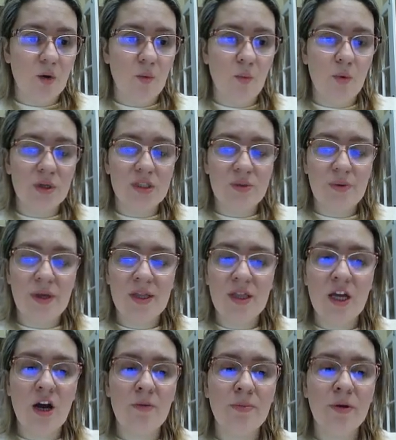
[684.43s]
Once we hit
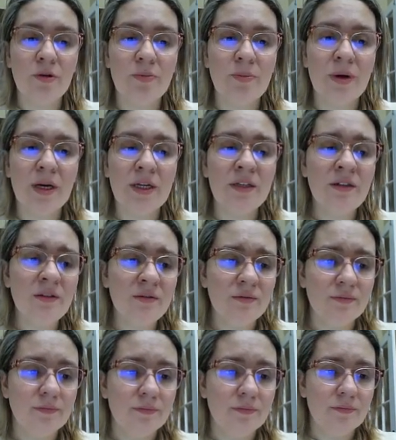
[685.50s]
the upload button
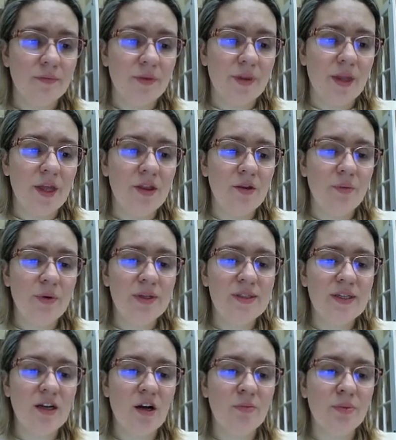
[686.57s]
in the
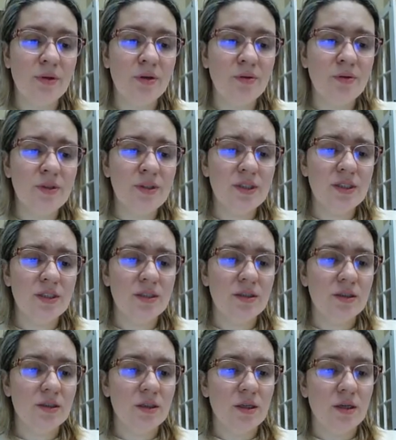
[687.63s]
recent uploads,
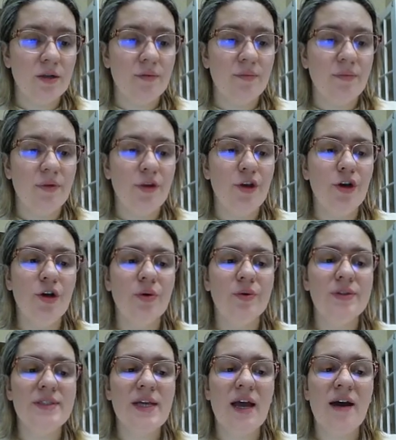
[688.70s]
you're
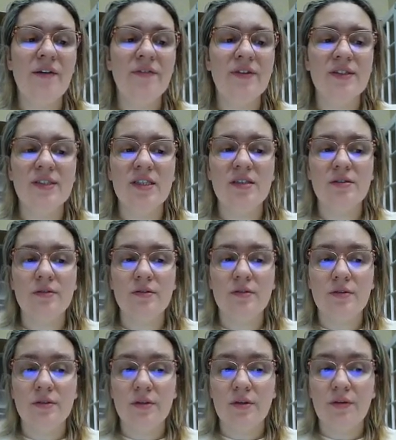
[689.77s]
going to have this
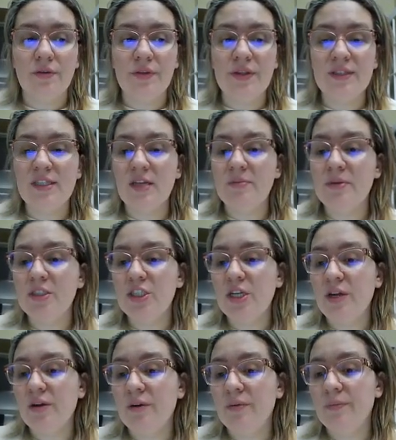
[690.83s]
image
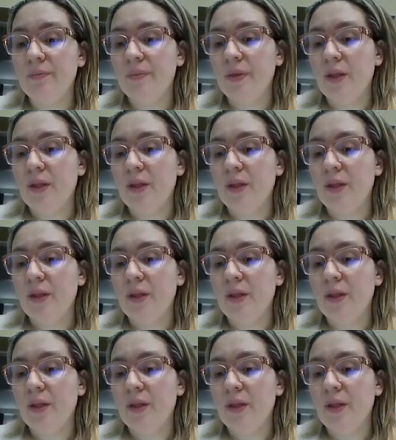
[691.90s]
here.